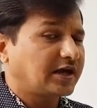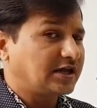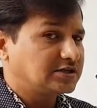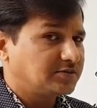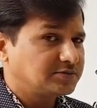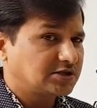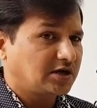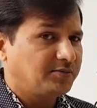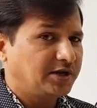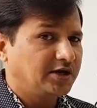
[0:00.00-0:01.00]
calcium
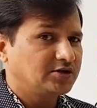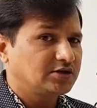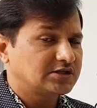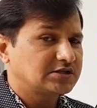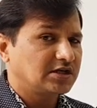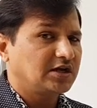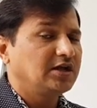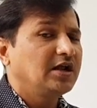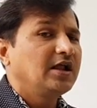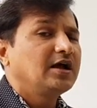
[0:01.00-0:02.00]
coming into the cell,